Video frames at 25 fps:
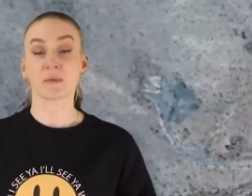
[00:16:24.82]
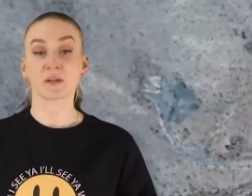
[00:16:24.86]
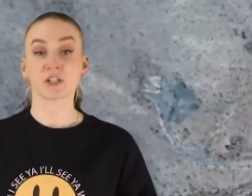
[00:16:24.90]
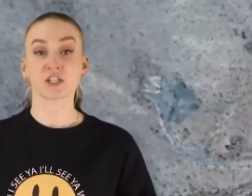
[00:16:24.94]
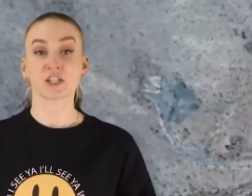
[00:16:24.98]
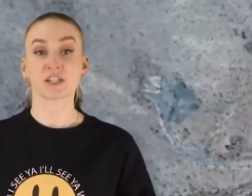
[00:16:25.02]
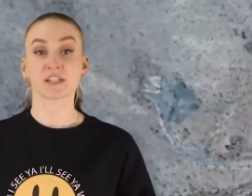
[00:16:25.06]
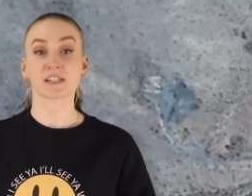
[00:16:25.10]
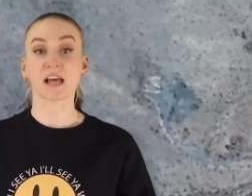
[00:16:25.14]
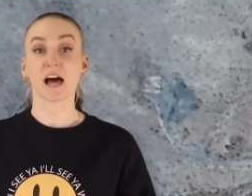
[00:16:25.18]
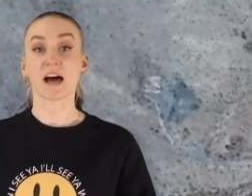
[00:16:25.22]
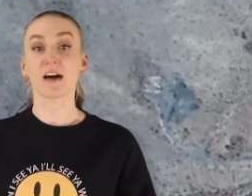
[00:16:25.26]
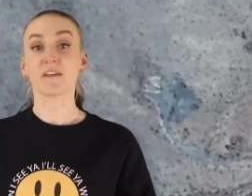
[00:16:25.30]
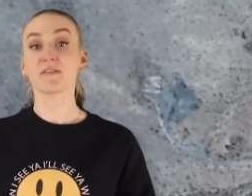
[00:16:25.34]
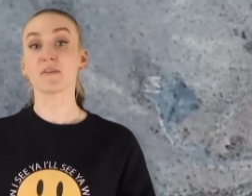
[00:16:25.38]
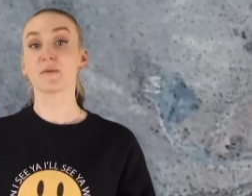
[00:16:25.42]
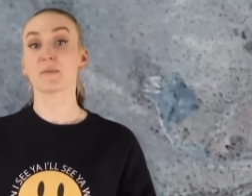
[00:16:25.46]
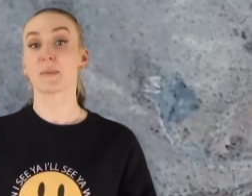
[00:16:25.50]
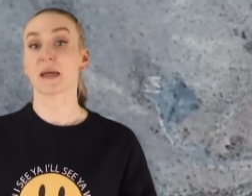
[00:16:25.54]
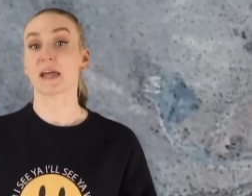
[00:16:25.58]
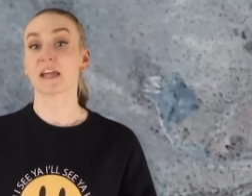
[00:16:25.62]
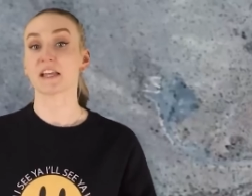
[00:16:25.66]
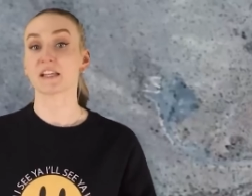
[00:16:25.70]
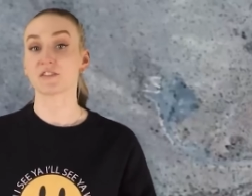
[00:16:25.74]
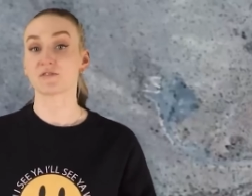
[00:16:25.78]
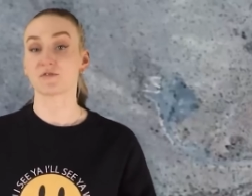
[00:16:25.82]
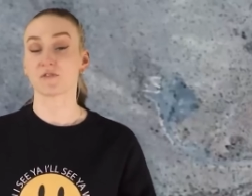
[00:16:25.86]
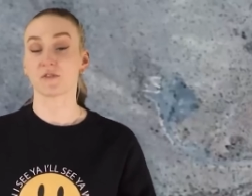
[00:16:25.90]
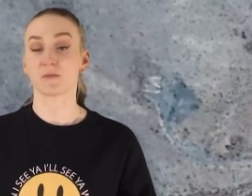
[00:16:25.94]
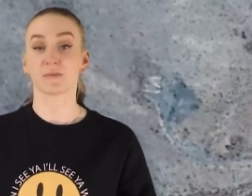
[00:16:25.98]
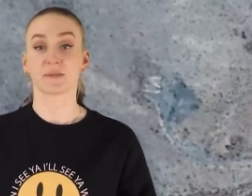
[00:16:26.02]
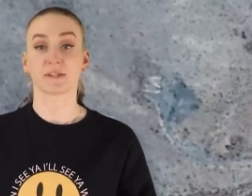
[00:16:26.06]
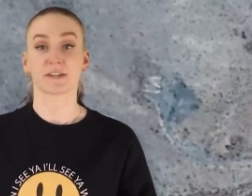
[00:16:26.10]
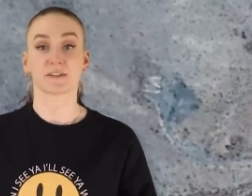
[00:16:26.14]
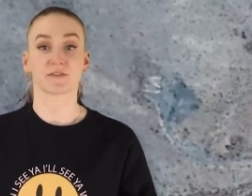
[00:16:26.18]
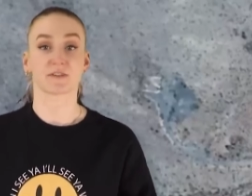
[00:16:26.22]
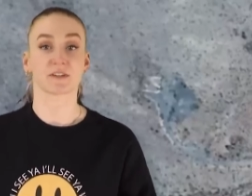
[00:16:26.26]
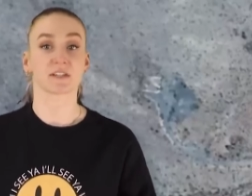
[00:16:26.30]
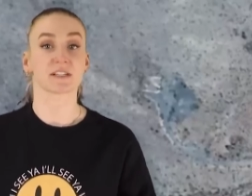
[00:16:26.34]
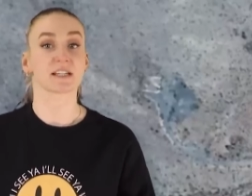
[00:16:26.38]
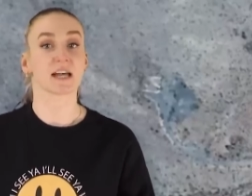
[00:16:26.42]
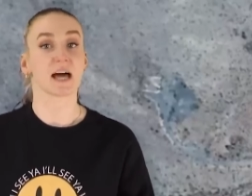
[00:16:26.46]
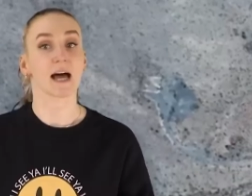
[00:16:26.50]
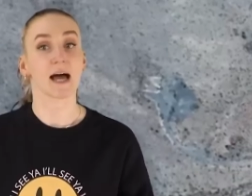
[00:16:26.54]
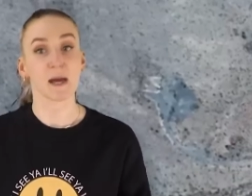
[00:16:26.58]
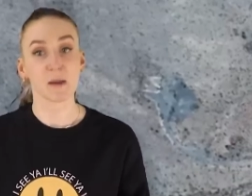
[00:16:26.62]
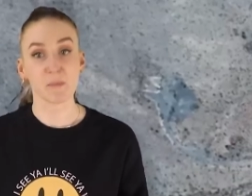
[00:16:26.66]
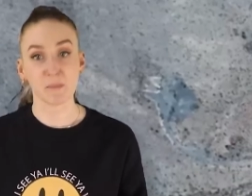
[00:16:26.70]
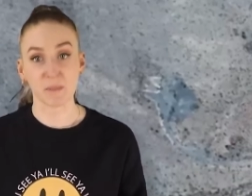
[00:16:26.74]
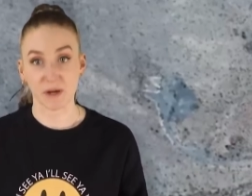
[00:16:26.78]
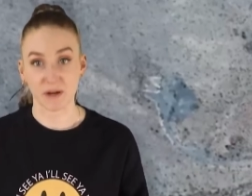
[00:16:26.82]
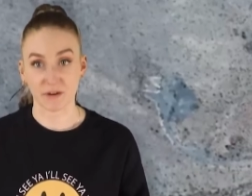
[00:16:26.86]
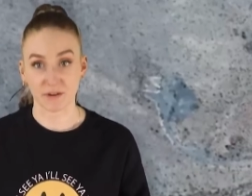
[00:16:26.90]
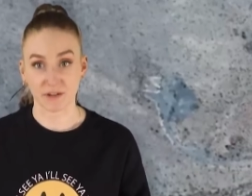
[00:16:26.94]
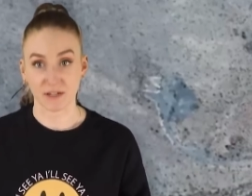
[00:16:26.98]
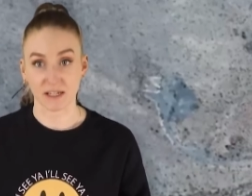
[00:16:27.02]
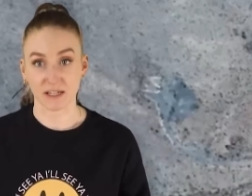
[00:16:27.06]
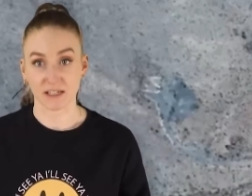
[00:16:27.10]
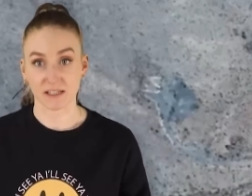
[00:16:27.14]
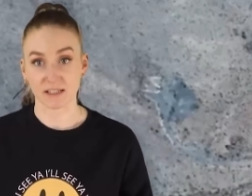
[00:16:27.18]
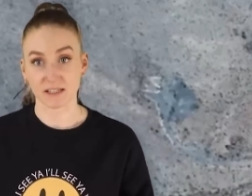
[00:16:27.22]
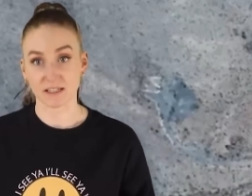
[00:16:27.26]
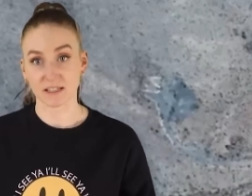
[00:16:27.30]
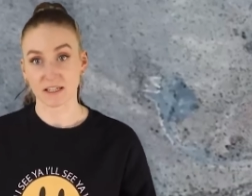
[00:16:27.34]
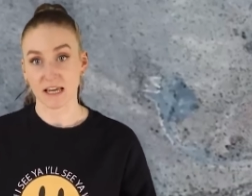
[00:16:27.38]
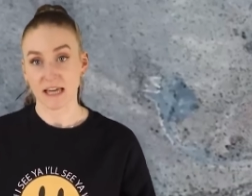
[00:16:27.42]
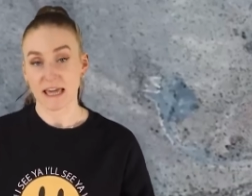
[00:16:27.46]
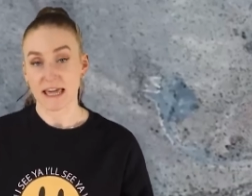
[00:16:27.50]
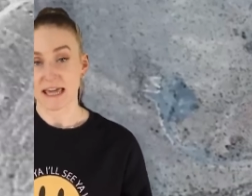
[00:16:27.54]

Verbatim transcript: images of the base from different time periods.